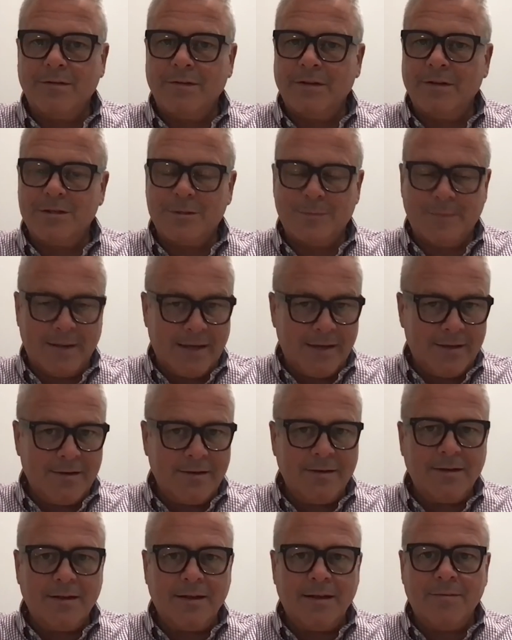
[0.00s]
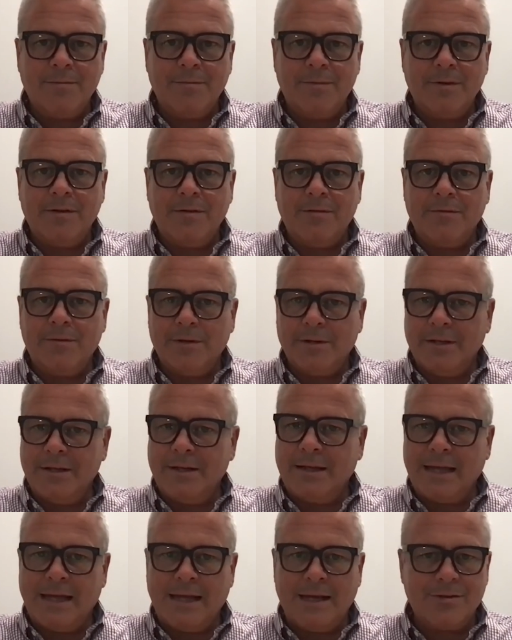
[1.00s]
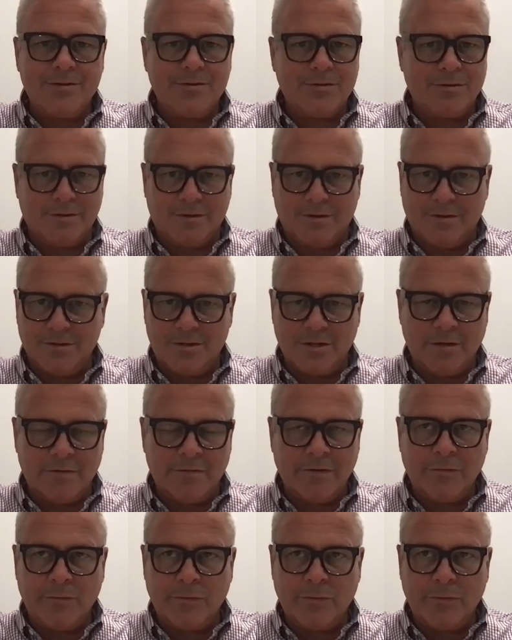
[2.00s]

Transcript: their spend and be really cash conservative.